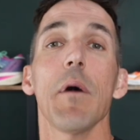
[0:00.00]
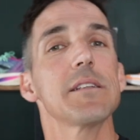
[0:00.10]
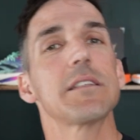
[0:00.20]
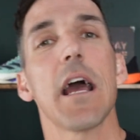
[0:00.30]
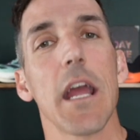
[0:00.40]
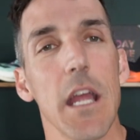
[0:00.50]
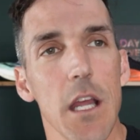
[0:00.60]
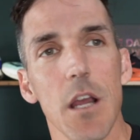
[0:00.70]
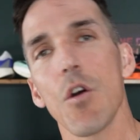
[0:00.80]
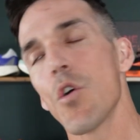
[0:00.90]
by
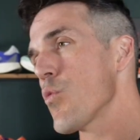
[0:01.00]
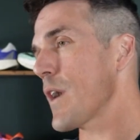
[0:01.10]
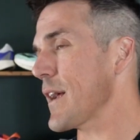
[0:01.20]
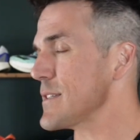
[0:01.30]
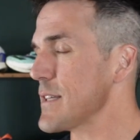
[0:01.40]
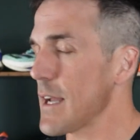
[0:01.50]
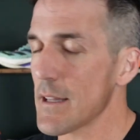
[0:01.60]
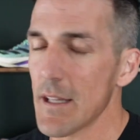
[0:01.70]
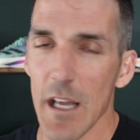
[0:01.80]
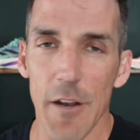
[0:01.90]
saying what I say
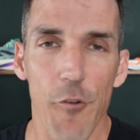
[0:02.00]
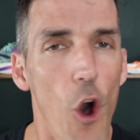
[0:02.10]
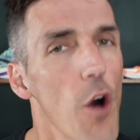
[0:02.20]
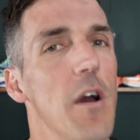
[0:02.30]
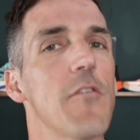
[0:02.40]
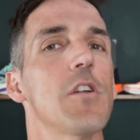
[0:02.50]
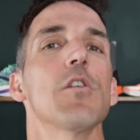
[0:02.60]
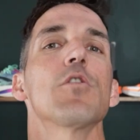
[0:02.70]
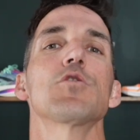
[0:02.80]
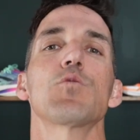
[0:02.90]
at the end of all my
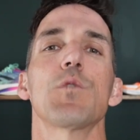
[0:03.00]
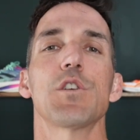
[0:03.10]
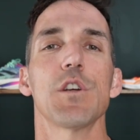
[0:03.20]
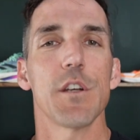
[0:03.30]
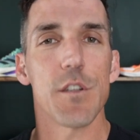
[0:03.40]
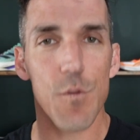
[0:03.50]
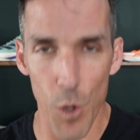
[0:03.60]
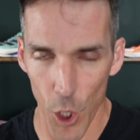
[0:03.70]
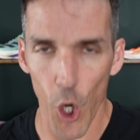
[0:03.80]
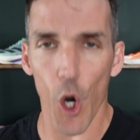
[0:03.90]
videos, which is
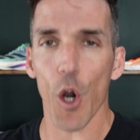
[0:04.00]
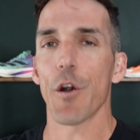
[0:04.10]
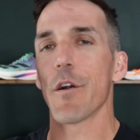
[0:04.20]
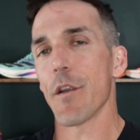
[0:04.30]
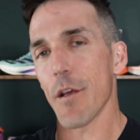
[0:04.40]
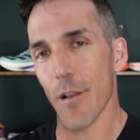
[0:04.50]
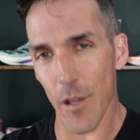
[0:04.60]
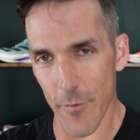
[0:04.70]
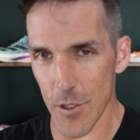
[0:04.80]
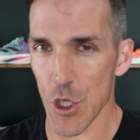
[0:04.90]
work hard,
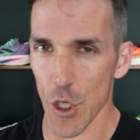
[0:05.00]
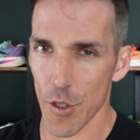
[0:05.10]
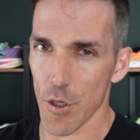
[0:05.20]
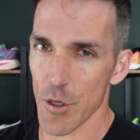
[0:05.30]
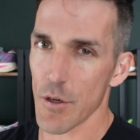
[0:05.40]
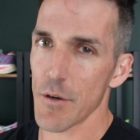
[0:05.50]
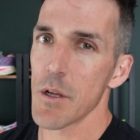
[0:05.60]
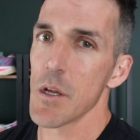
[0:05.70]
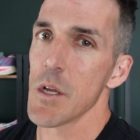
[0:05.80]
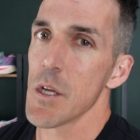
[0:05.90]
love each other,
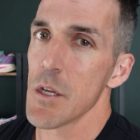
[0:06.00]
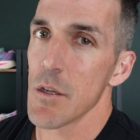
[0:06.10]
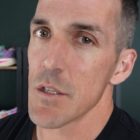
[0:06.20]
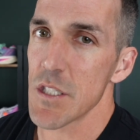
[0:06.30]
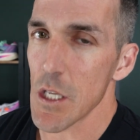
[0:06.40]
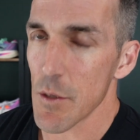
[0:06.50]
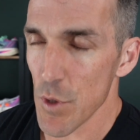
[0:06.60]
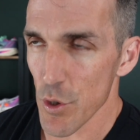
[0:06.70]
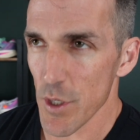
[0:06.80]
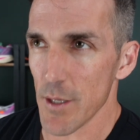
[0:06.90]
seek
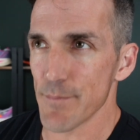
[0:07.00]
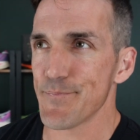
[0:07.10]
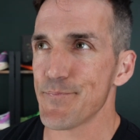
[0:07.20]
beauty.